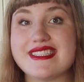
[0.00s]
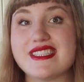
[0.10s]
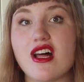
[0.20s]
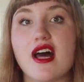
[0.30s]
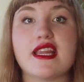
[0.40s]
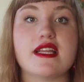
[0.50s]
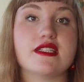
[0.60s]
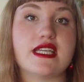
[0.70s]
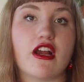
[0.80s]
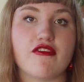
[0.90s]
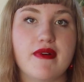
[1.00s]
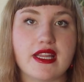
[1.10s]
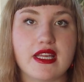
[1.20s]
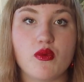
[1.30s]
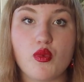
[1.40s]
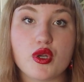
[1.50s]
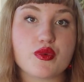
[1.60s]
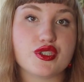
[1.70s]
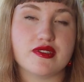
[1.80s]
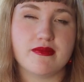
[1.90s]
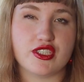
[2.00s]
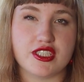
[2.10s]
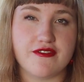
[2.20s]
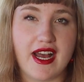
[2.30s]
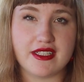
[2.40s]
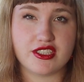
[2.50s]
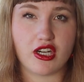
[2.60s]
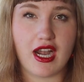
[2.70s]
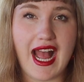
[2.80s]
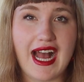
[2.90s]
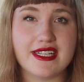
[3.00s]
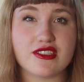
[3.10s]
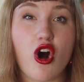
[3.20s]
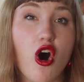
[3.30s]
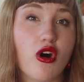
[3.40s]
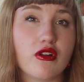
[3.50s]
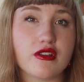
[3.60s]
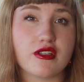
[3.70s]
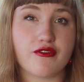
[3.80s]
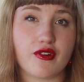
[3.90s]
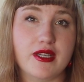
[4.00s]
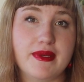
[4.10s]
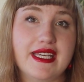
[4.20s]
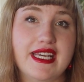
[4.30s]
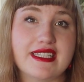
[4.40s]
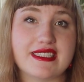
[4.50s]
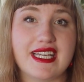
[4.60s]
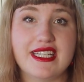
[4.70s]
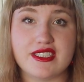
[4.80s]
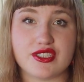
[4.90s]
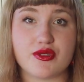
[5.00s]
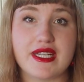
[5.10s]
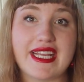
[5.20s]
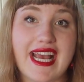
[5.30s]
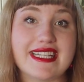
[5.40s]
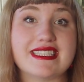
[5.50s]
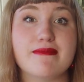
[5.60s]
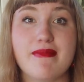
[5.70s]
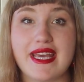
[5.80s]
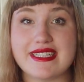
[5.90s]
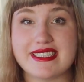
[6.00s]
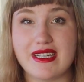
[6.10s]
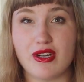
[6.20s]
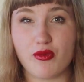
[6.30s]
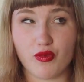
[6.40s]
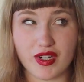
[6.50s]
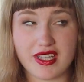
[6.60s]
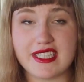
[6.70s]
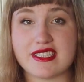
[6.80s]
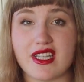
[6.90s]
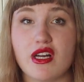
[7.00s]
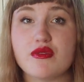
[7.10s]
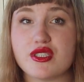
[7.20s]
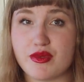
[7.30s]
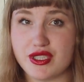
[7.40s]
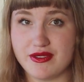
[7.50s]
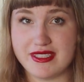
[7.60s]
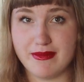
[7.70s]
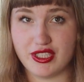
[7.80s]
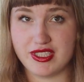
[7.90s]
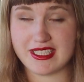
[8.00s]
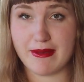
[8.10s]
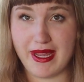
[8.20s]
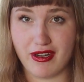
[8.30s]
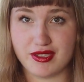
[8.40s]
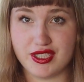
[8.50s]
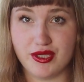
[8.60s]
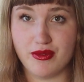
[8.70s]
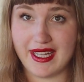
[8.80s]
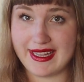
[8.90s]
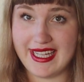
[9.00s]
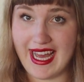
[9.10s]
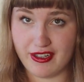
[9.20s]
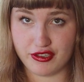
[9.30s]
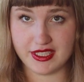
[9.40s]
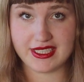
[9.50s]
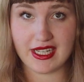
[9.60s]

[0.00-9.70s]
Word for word: It's thought that the tariff method would reduce emissions faster, as all the freebies industry gets makes it really slow to reduce emissions compared to like the energy